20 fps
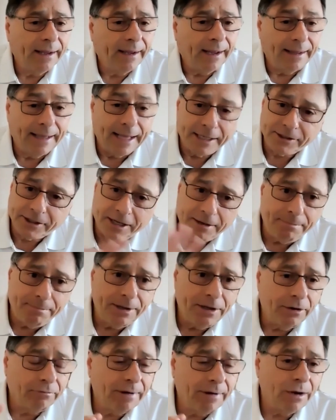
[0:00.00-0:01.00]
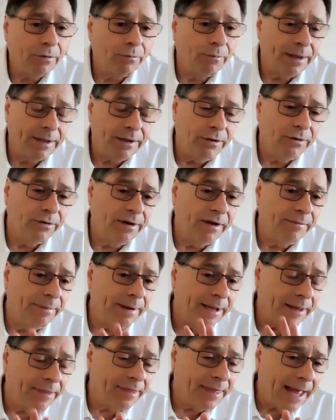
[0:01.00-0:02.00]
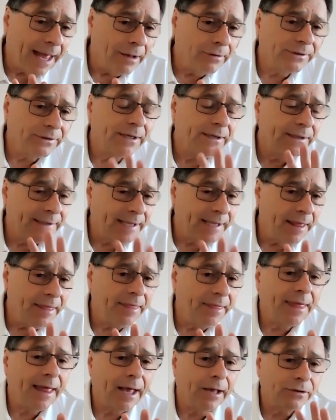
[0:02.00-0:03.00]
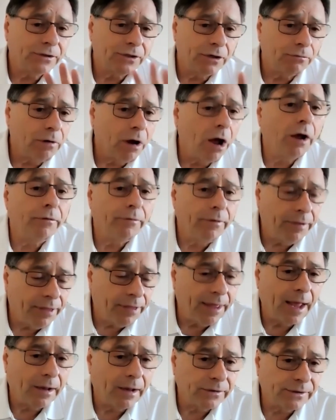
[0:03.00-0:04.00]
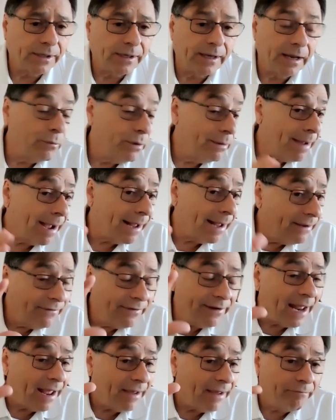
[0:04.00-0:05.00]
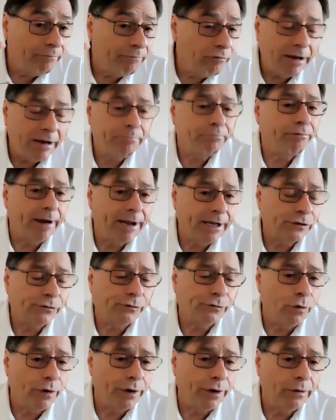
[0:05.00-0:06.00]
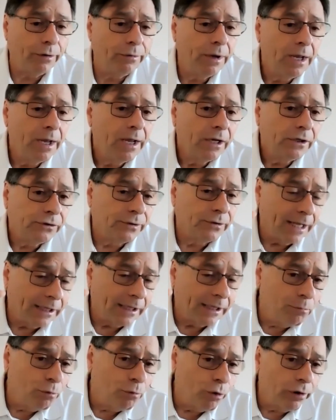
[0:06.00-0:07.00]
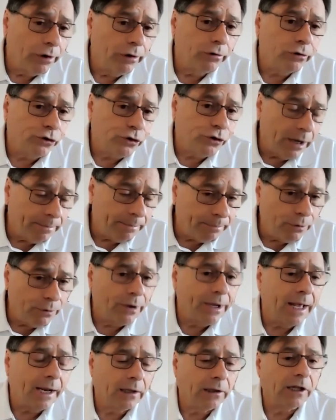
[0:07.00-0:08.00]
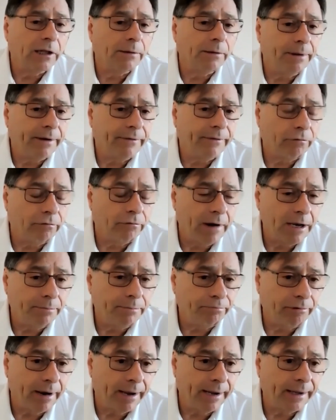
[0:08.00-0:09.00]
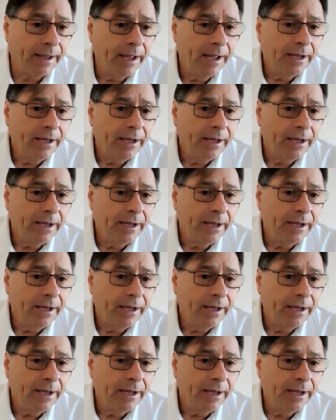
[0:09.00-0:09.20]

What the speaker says: And that's going to be your rate, whether you give me 1,000, 10,000, or 100,000. And we might even have rate breaks for you so that the more you ship, you get a little bit of a rate break.